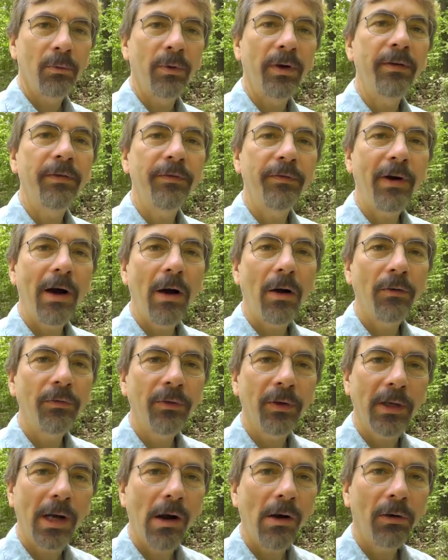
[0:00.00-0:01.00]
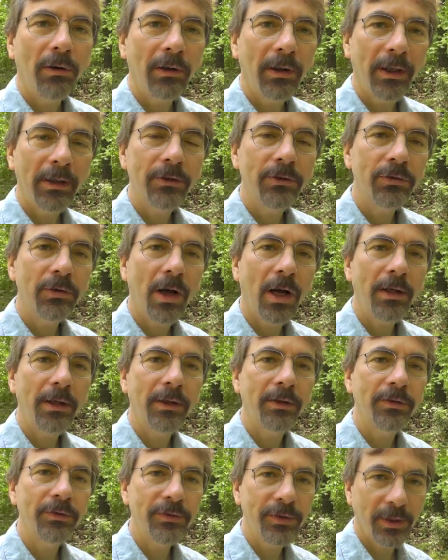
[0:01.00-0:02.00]
We found that our
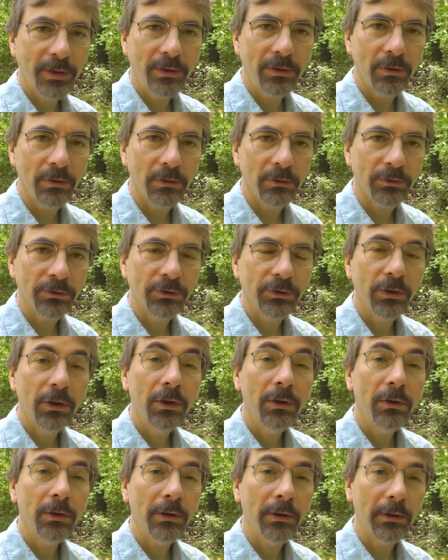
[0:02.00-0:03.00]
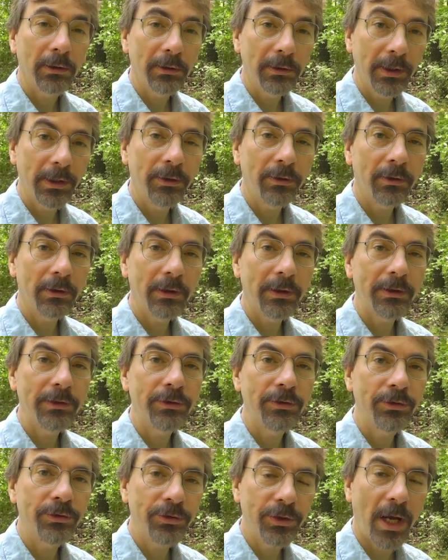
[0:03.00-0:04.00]
electronic signals could literally
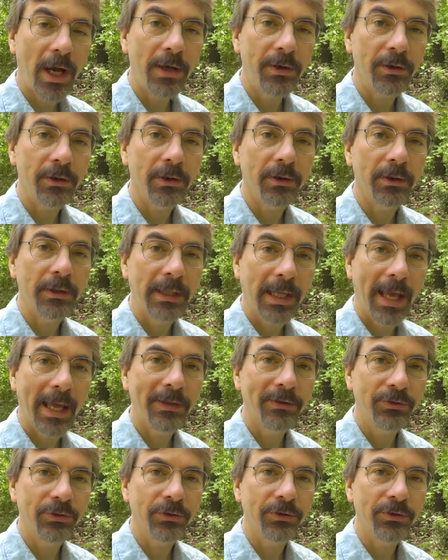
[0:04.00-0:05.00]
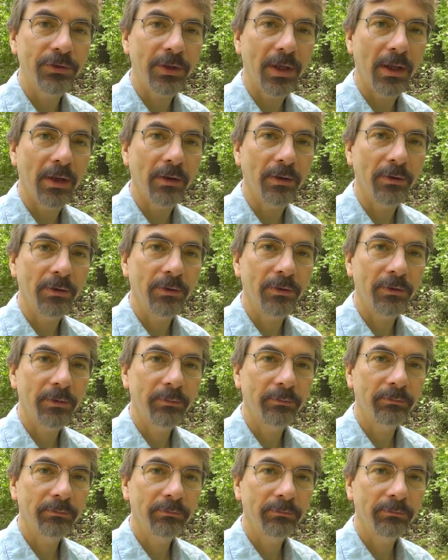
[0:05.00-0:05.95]
shatter cancer cells.